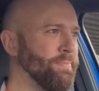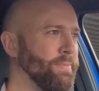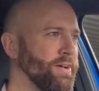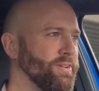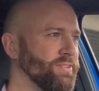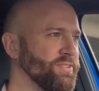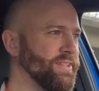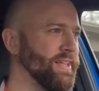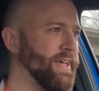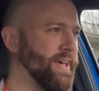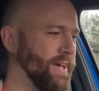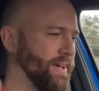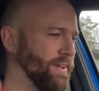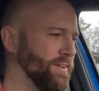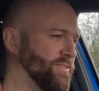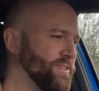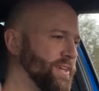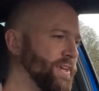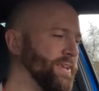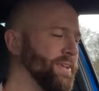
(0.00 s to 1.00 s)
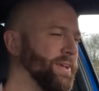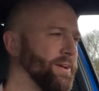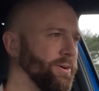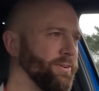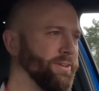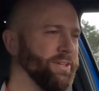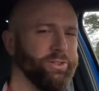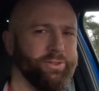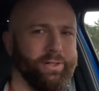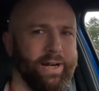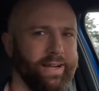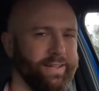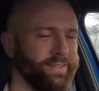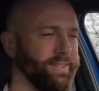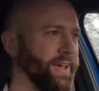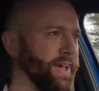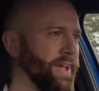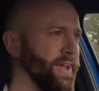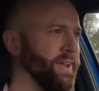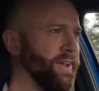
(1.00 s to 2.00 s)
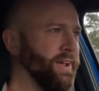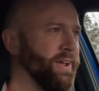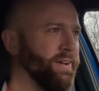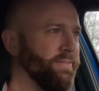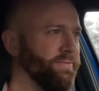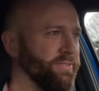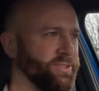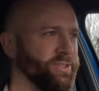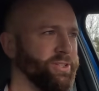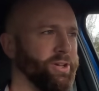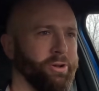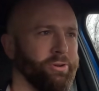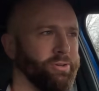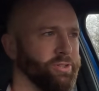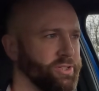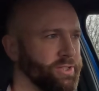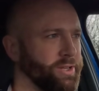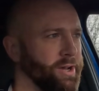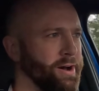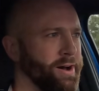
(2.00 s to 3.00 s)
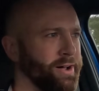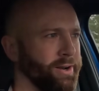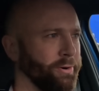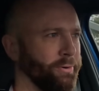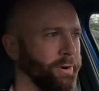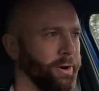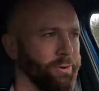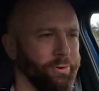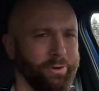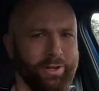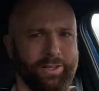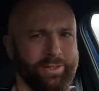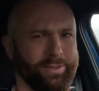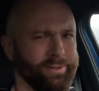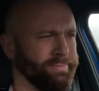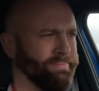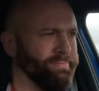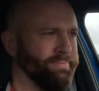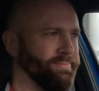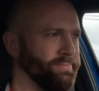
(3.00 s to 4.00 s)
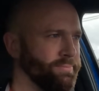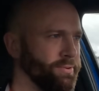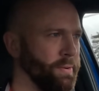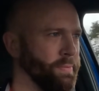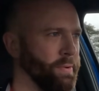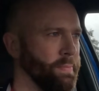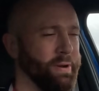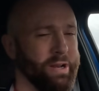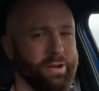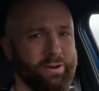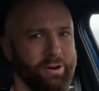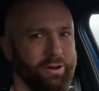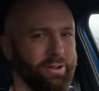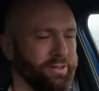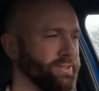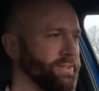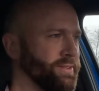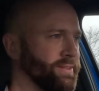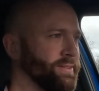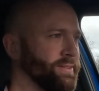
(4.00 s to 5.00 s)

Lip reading: miles an hour? You're taking it on a track day for Skoda Scala owners? Probably not.